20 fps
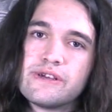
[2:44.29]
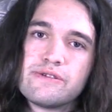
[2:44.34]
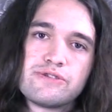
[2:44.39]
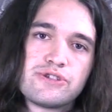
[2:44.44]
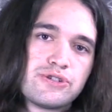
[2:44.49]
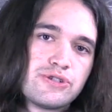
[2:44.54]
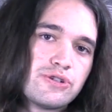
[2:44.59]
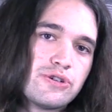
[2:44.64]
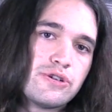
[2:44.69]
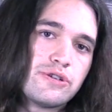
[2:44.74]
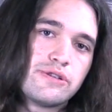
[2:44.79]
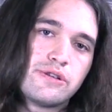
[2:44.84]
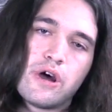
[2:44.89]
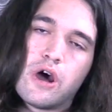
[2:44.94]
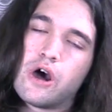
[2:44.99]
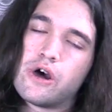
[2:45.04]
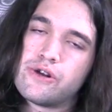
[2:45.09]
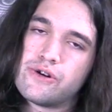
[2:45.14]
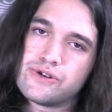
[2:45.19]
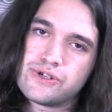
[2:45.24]
It should,
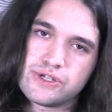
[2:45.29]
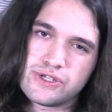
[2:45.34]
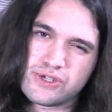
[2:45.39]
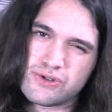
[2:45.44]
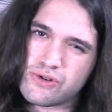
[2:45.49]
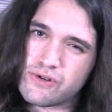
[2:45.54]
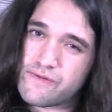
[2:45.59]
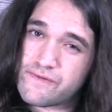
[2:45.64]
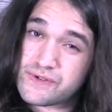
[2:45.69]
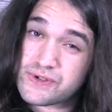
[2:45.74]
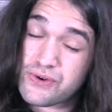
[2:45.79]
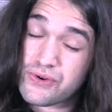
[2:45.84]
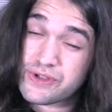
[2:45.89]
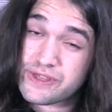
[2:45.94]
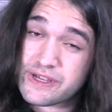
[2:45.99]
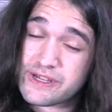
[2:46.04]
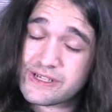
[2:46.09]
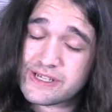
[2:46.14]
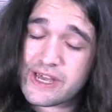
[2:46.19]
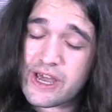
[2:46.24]
auto should sort of
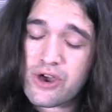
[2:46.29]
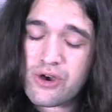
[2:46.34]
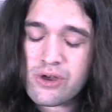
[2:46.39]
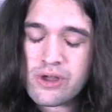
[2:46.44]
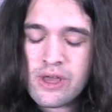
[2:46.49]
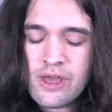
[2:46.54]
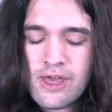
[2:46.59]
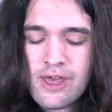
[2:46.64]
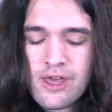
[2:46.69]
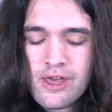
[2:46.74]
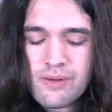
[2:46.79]
sort things out,